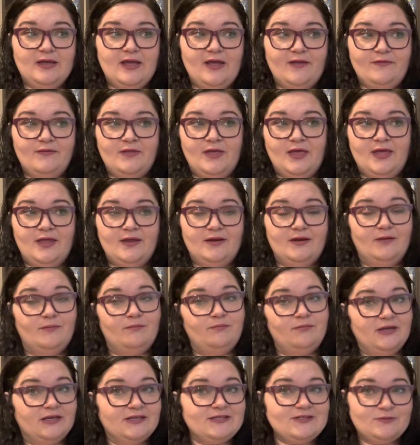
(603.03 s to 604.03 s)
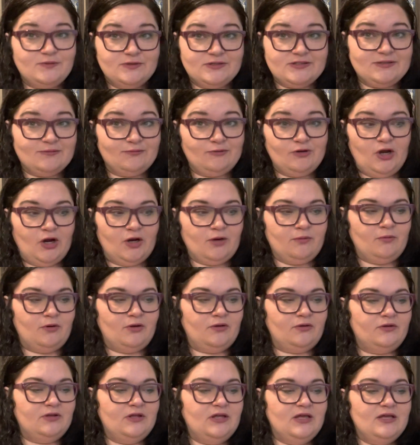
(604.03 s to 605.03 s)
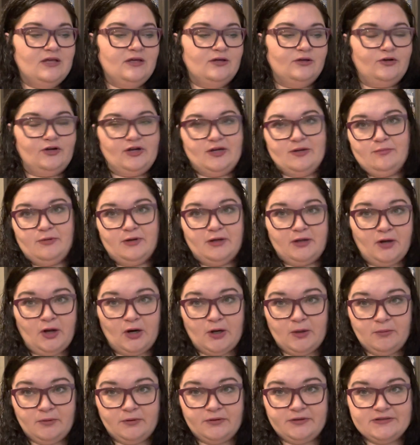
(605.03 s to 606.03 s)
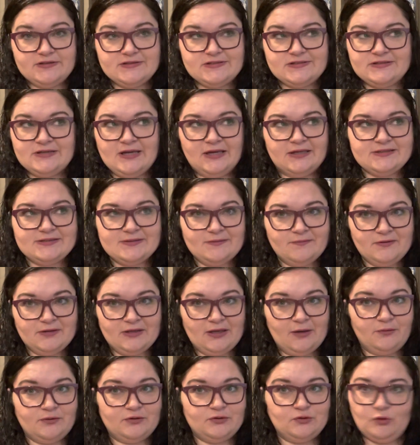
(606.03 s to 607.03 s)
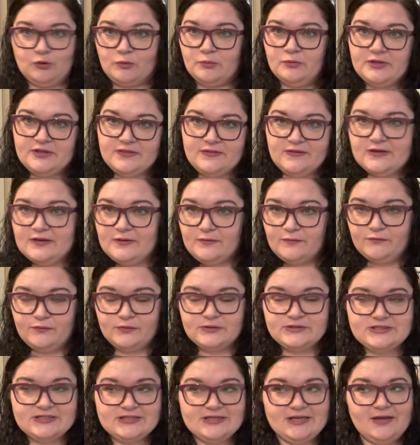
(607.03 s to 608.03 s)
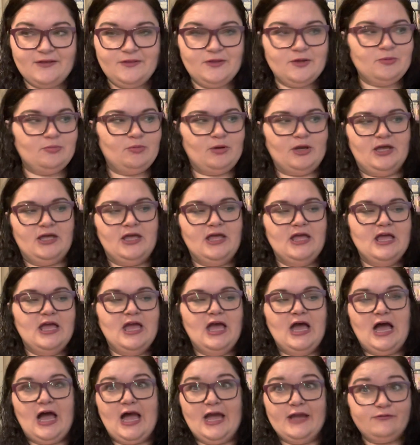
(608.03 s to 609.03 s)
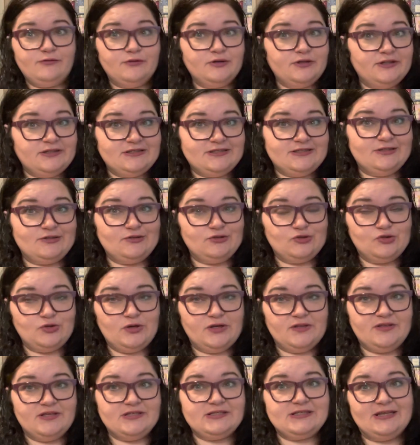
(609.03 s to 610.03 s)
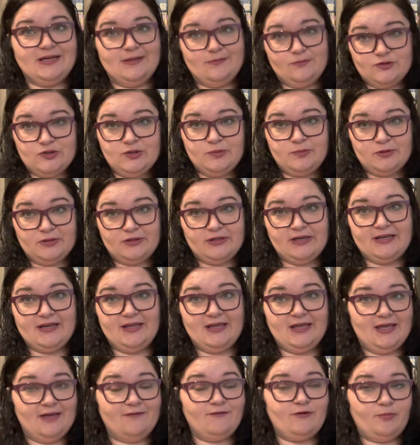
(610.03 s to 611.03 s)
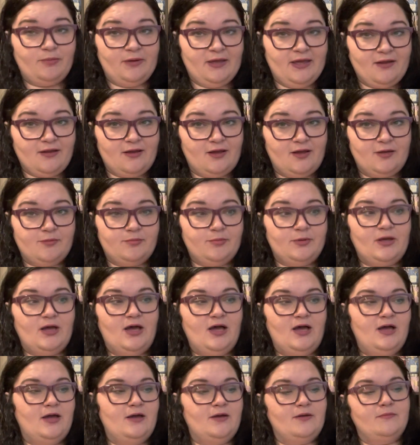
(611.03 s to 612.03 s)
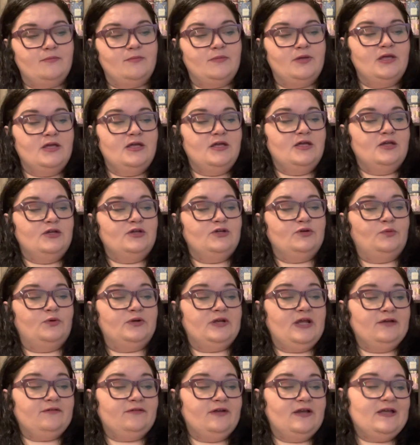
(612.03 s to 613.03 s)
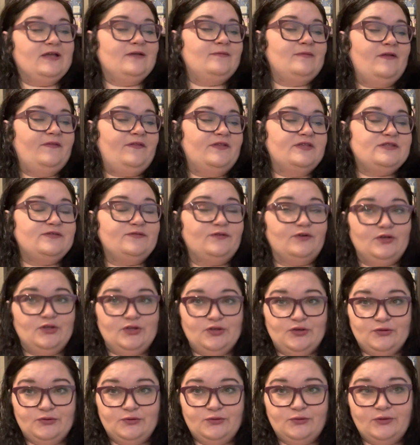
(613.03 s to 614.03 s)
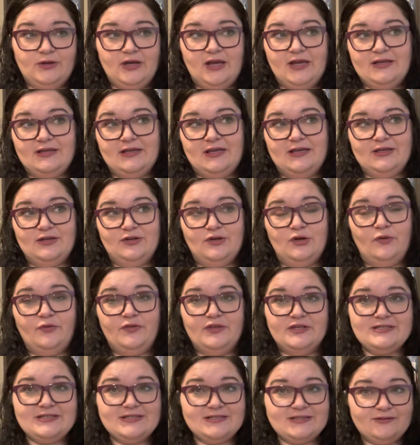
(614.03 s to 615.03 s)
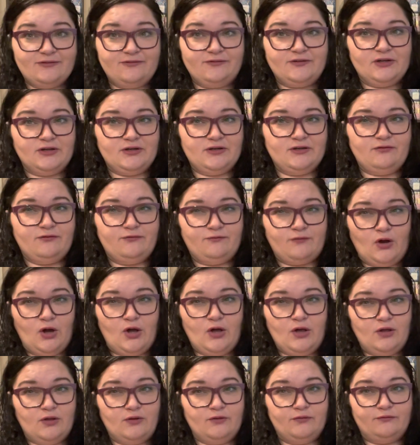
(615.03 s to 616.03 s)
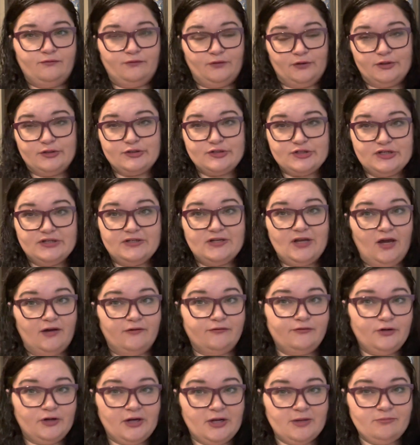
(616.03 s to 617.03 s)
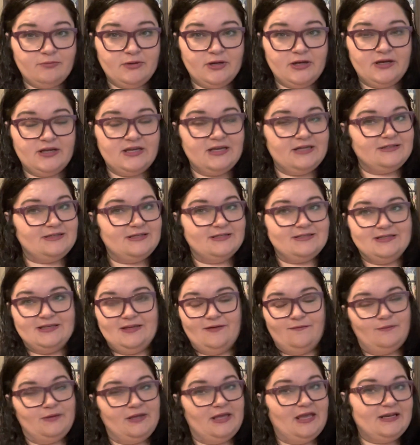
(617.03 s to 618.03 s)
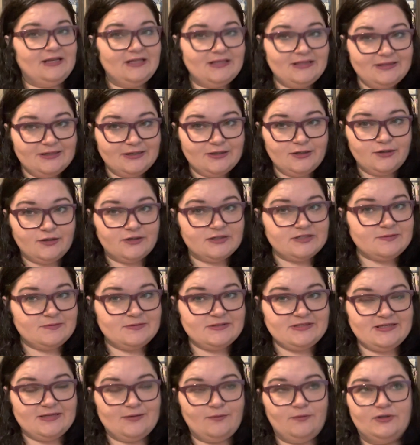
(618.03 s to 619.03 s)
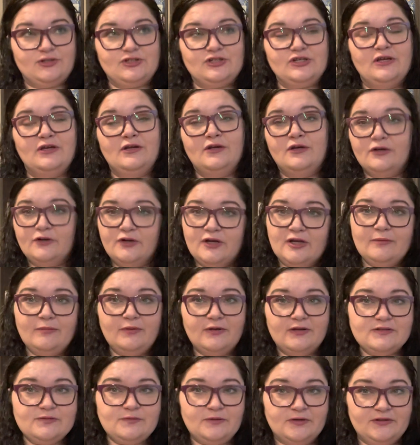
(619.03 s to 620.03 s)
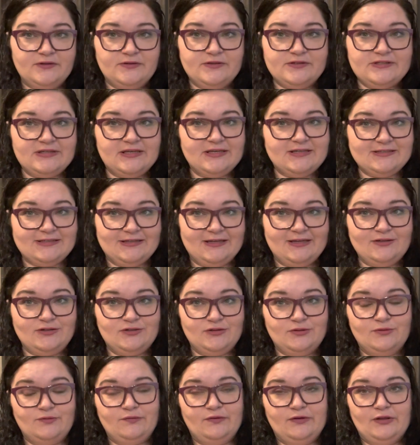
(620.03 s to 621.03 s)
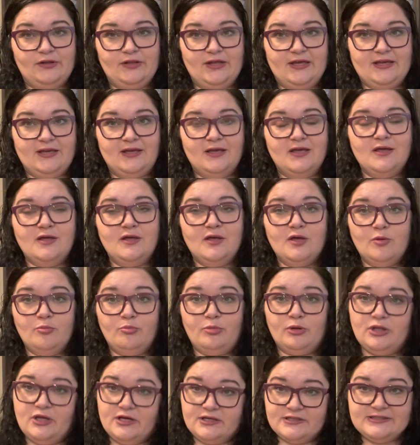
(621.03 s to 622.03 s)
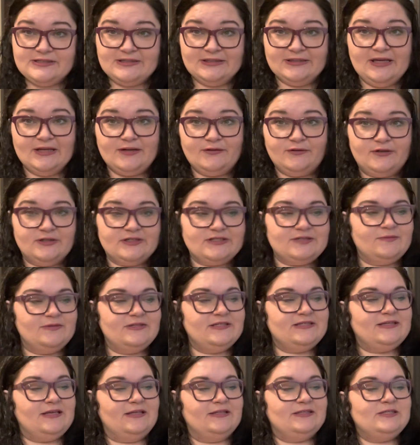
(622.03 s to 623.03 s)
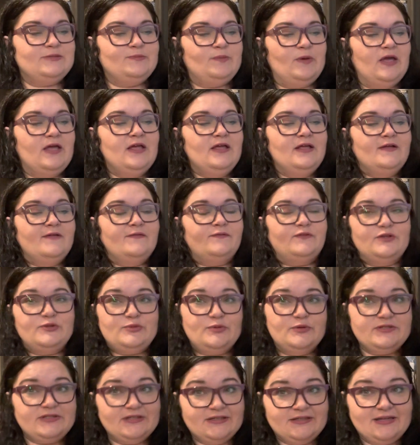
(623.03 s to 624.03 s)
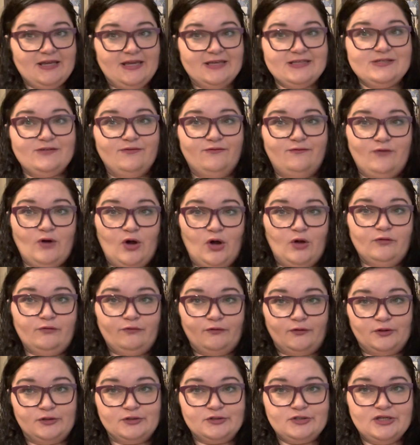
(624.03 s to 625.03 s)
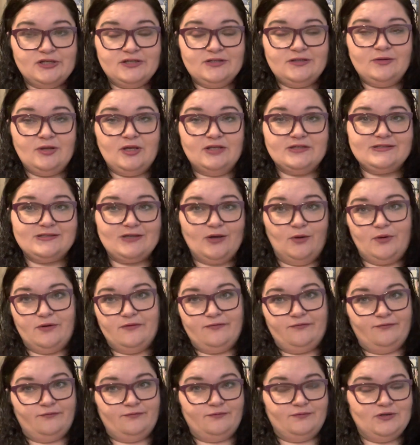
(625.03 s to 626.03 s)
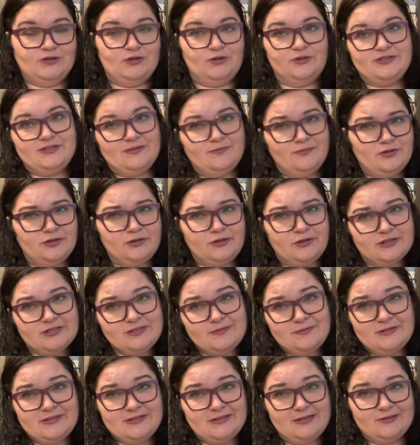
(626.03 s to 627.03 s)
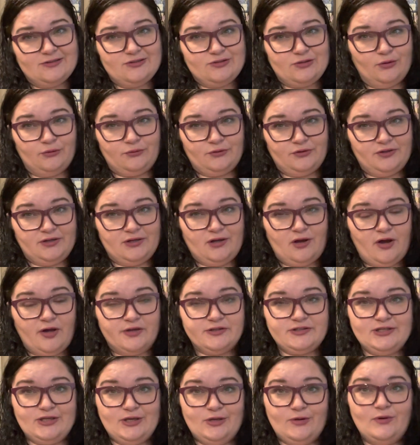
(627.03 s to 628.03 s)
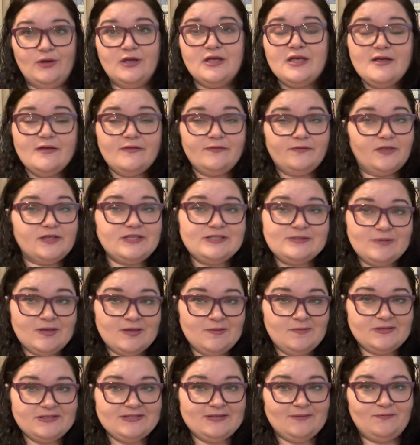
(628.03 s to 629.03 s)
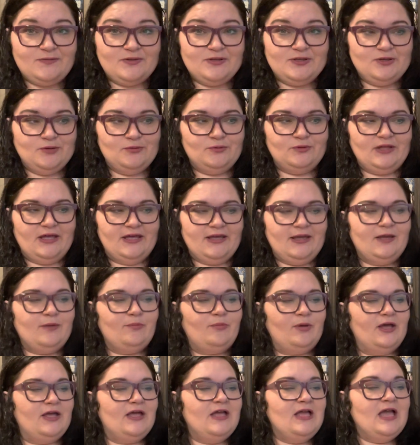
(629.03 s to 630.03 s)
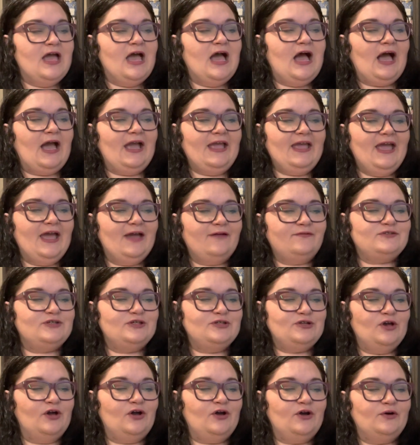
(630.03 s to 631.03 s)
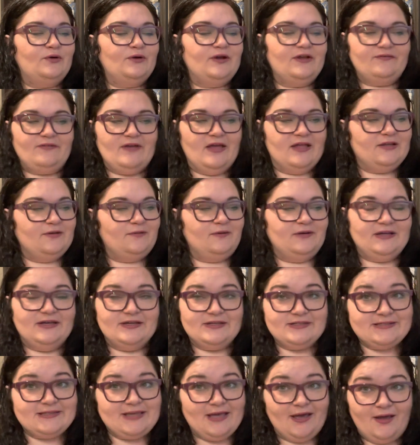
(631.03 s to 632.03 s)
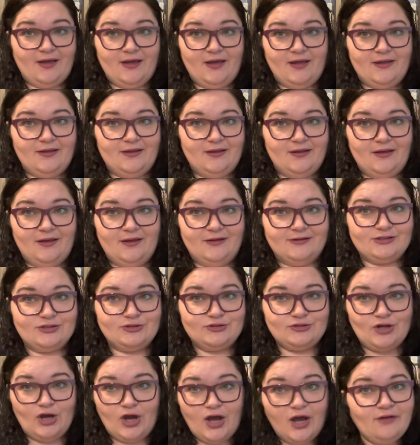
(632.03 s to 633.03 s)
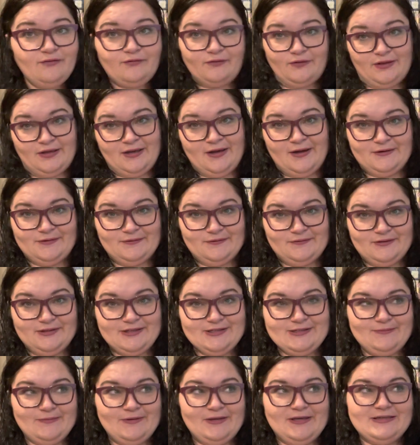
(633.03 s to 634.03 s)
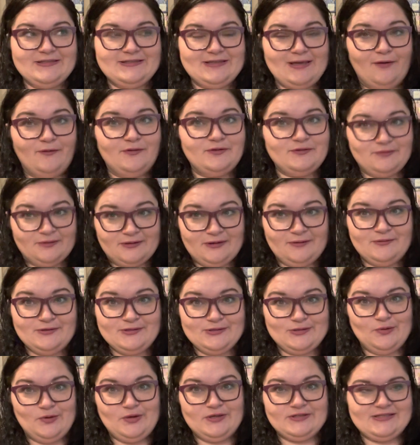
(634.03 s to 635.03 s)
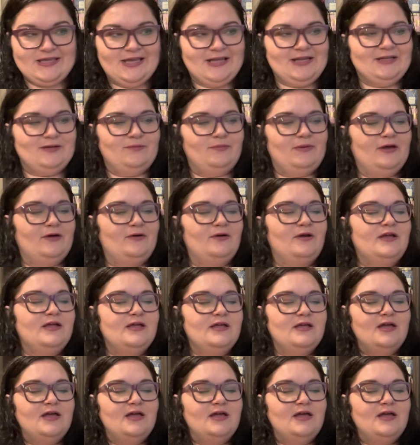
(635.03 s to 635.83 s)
and then mixed with some caramel cranberry caramel is not something I would normally think of went together, but I really did enjoy this and I'm super glad I have a backup. Um, would I recommend this for you? You know, this is a very fall version of cranberry. It doesn't give me anything Christmassy, which cranberry is one of those things that I do feel like belongs in a lot of Christmas scents, but this was a nice fall version. So if, you know, some of the Christmas scents don't really call to you, this may be something you like, but I have to know if anyone else got toffee out of this because that was what I was so excited about.